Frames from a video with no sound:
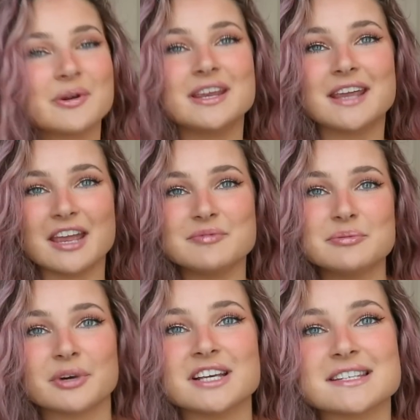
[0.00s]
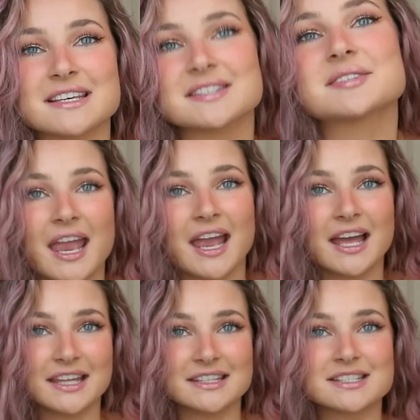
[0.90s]
he gave me braces,
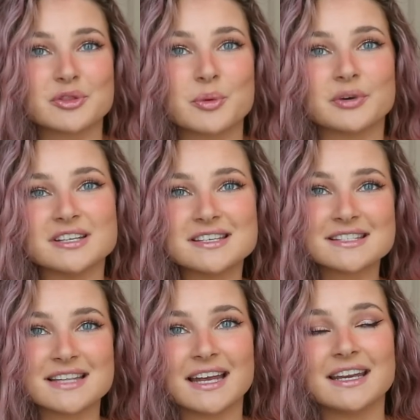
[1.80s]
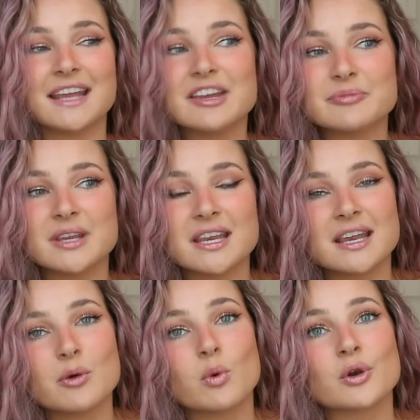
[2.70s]
and the braces that he gave
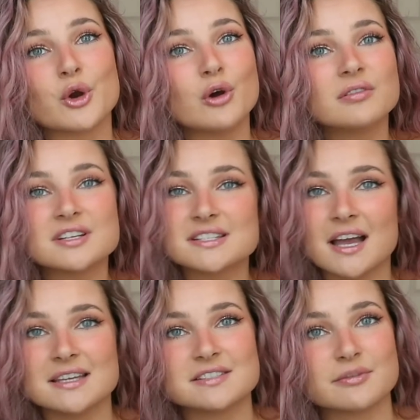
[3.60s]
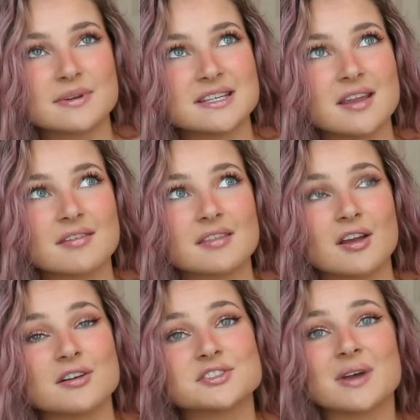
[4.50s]
me were oversized for my teeth, and they
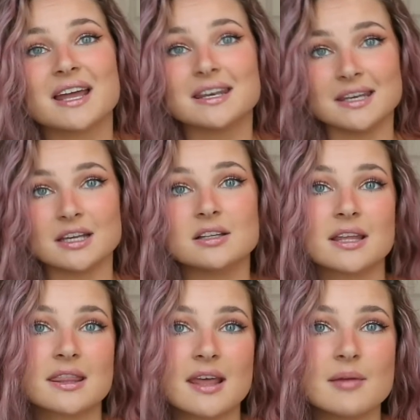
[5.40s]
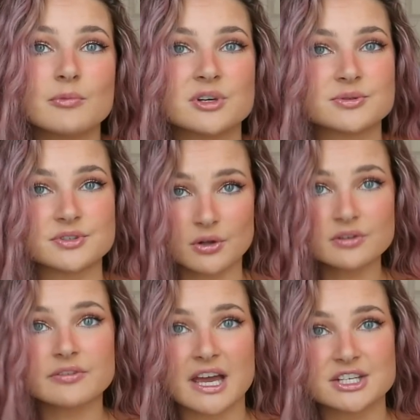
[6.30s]
also had nickel in them, which was
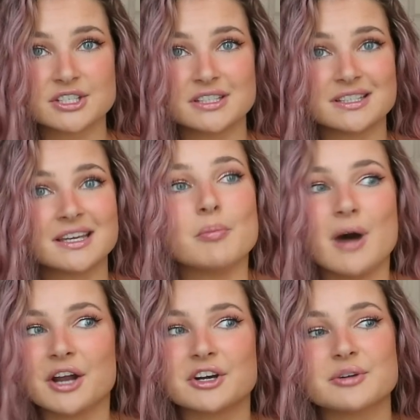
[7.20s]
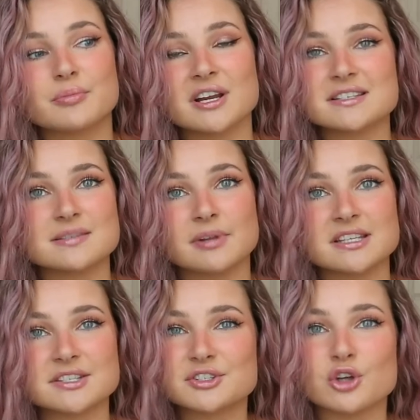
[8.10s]
old-fashioned. Modern braces
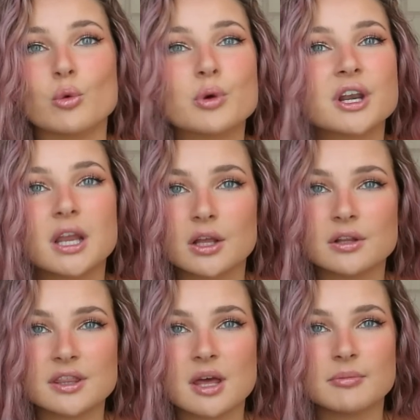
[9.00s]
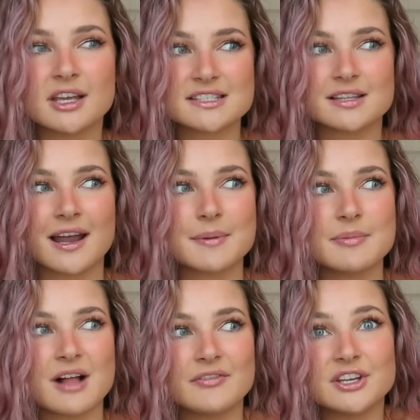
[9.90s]
places don't put nickel in them because a lot of
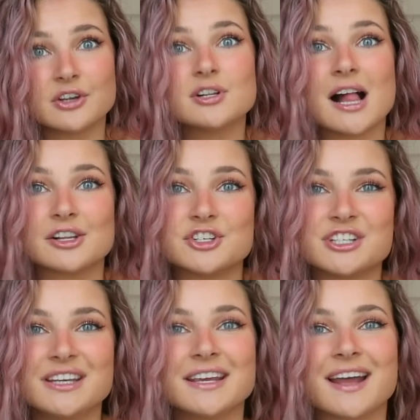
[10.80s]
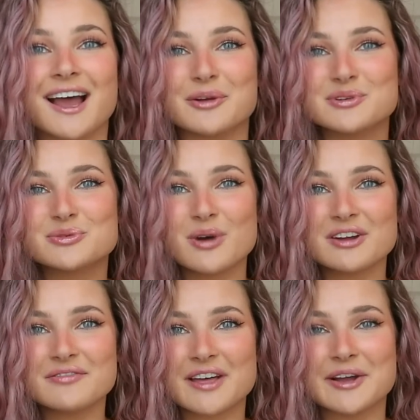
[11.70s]
people have a nickel allergy, and I was one
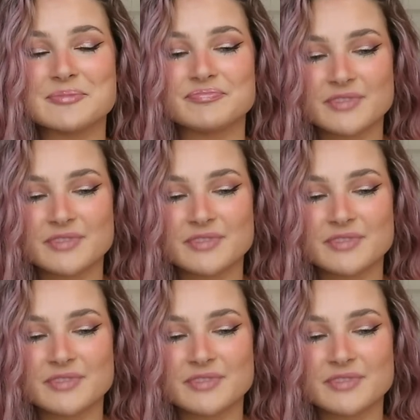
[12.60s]
of them.